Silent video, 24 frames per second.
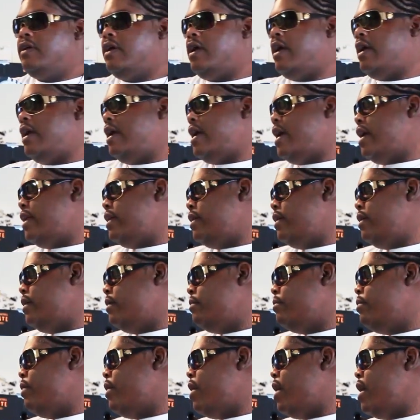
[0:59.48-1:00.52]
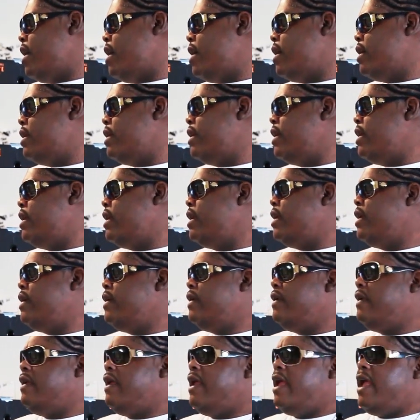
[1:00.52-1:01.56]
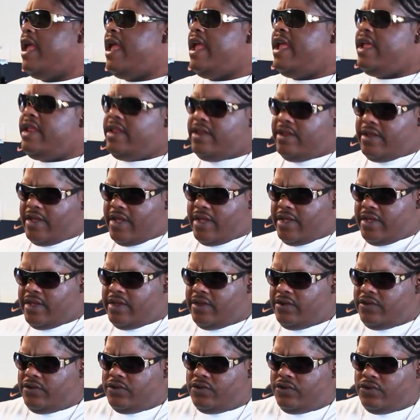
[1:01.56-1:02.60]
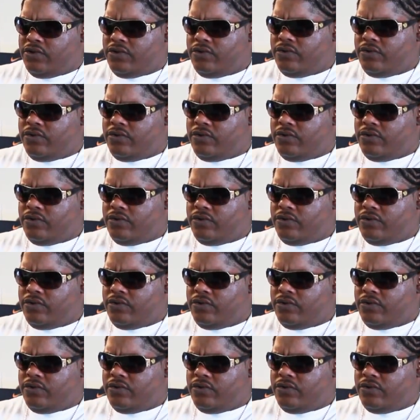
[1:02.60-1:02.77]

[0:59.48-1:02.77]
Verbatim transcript: I got the LeBron eight Yankees too.